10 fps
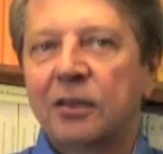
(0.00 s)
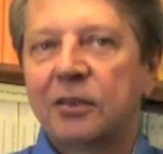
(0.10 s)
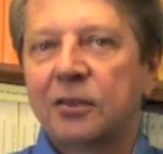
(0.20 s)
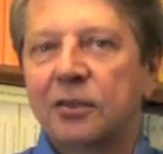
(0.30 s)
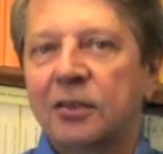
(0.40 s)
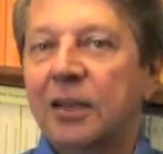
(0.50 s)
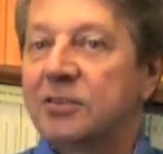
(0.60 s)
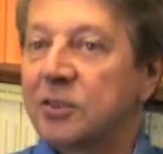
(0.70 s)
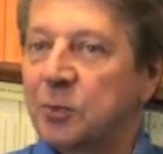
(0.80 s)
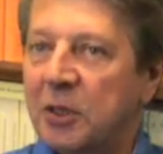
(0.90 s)
uh,
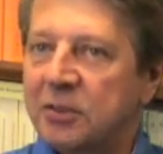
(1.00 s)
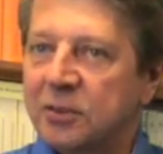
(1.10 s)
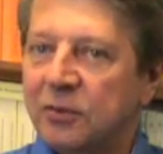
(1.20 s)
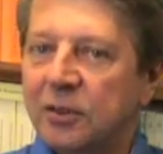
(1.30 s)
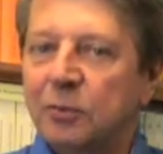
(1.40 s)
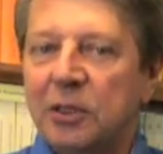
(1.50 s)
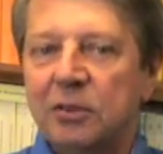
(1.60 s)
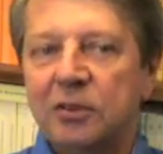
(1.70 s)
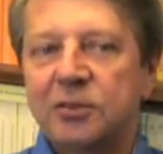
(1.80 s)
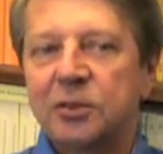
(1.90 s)
less expensively,
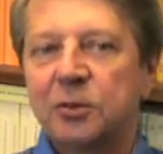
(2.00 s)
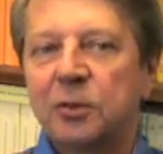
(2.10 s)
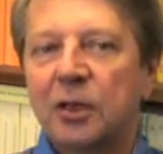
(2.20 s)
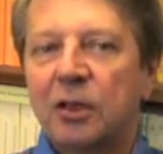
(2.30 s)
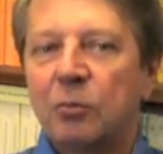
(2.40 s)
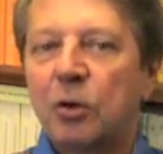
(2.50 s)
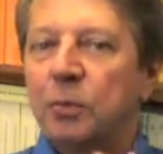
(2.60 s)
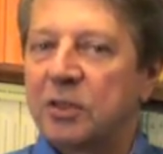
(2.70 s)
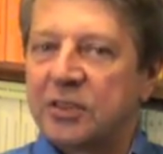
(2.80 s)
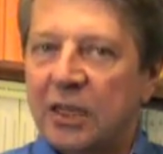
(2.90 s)
but also more
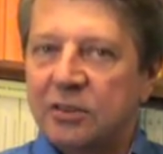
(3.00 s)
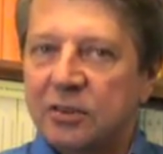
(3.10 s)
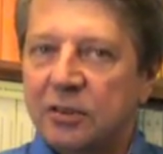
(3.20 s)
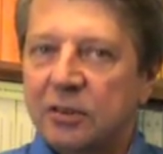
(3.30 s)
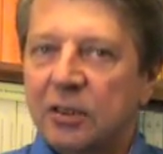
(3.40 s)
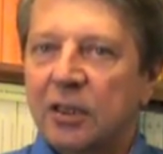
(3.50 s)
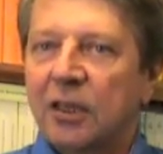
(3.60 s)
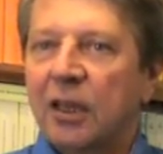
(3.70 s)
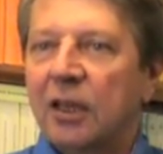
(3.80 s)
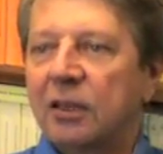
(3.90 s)
precisely,
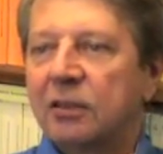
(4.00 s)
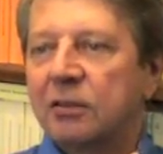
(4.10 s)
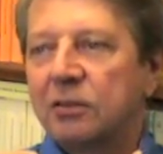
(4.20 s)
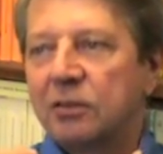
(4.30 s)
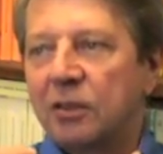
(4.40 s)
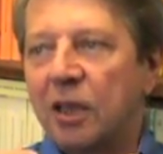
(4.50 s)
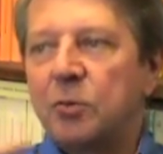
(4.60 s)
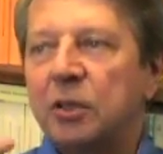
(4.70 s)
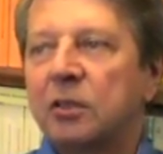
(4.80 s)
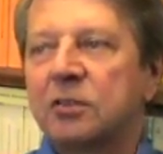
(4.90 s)
and
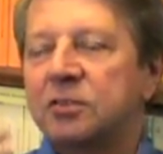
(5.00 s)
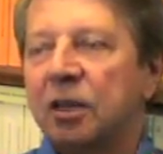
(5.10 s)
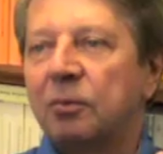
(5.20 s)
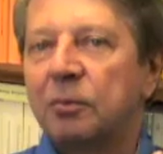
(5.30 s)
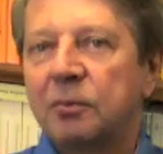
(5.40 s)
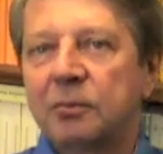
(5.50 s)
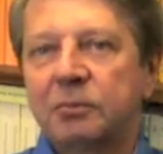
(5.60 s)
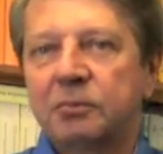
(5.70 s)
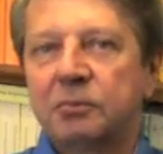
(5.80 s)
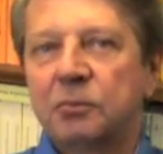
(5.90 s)
aiming at some
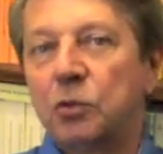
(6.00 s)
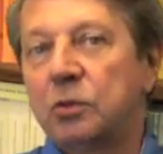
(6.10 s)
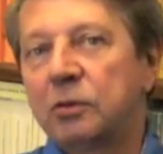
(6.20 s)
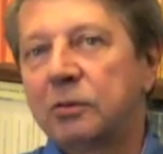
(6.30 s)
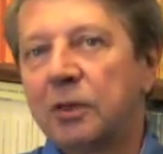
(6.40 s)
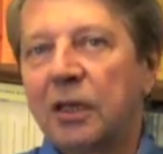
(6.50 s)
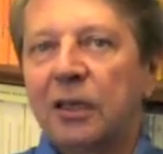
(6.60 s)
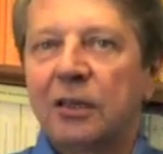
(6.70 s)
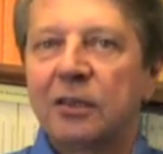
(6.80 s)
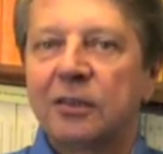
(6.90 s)
new
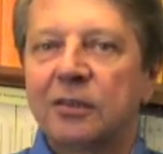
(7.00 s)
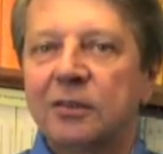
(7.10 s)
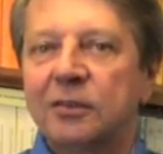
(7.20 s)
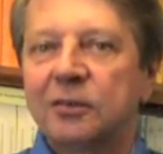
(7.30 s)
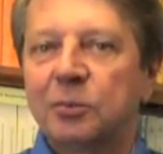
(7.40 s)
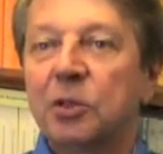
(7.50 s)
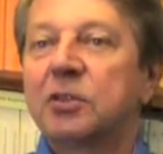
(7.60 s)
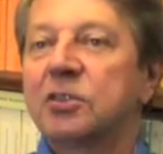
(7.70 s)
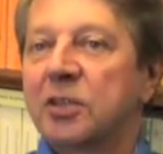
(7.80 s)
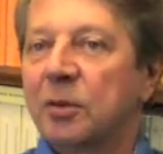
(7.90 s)
uh,
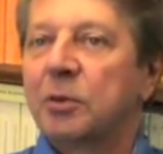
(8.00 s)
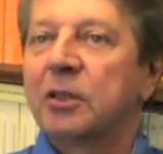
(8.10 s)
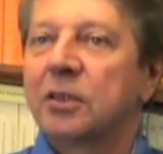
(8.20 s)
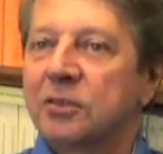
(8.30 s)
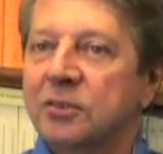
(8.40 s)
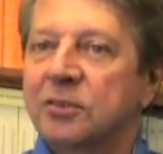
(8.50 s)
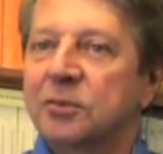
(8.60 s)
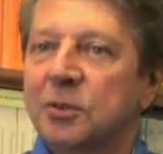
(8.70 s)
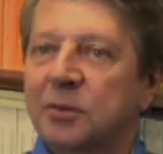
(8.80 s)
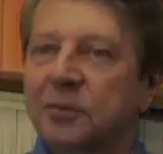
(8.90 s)
potential applications
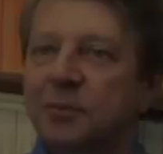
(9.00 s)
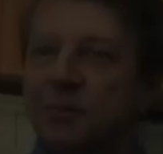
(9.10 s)
as well.